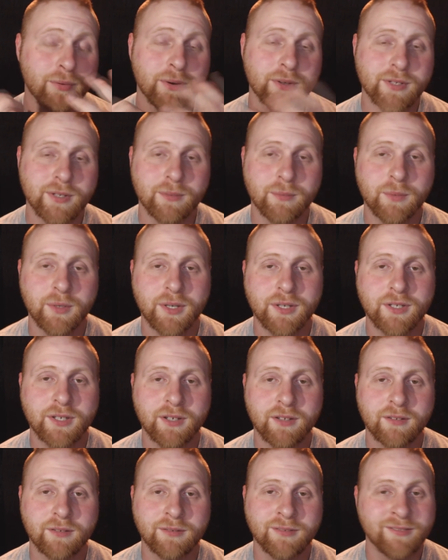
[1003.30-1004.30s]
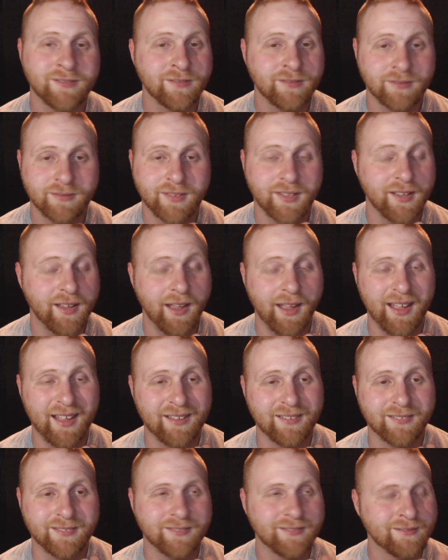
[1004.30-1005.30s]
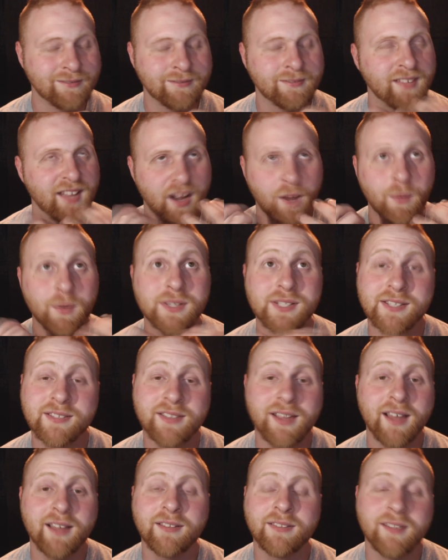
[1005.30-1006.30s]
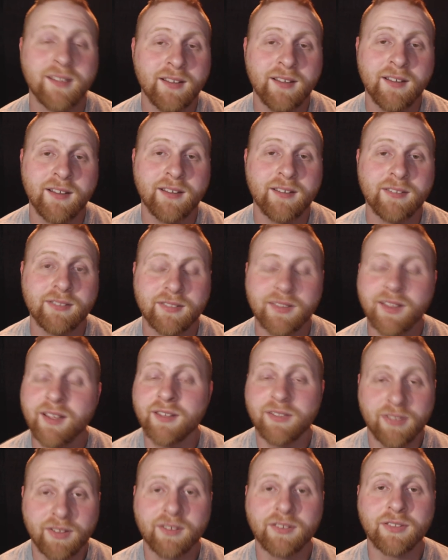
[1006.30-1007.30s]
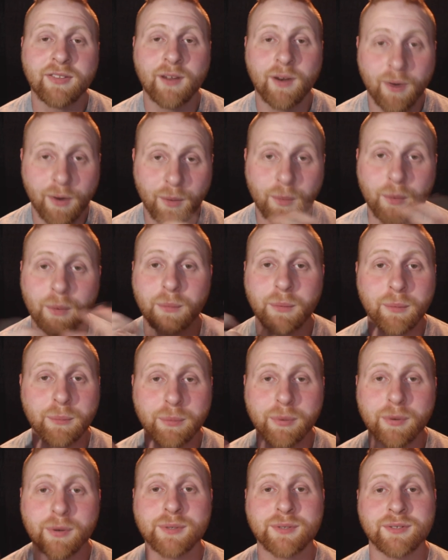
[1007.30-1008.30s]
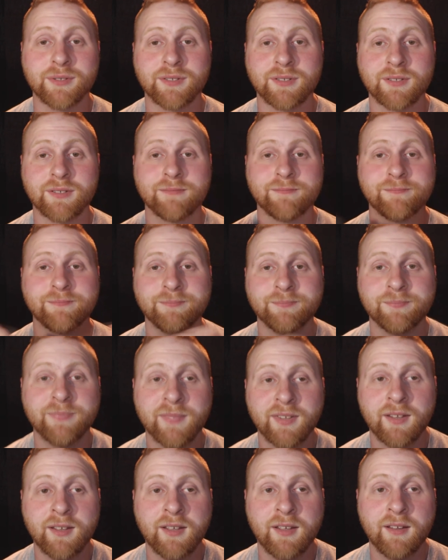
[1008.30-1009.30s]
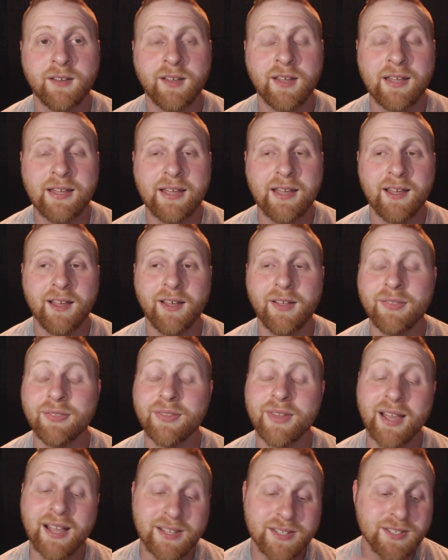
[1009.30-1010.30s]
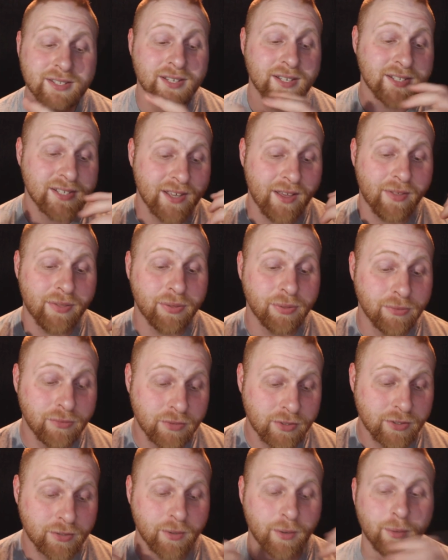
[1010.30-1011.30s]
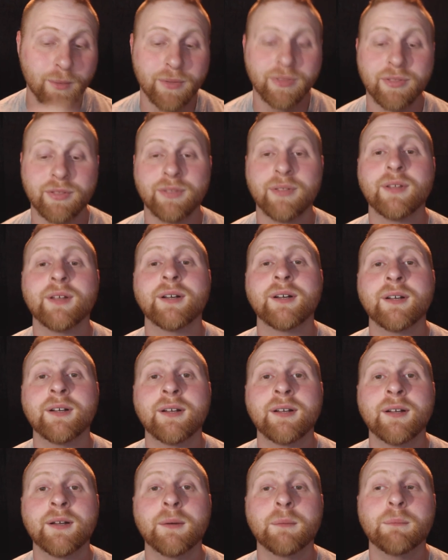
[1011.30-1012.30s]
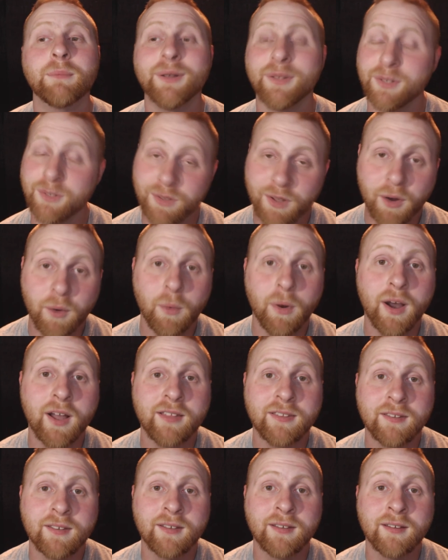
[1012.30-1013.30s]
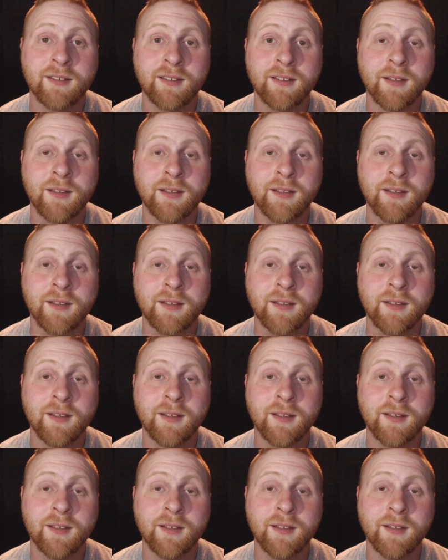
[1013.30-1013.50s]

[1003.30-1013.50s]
for some reason, and I wasn't that, they think they're horrible persons. And that's the sad truth. But you know what?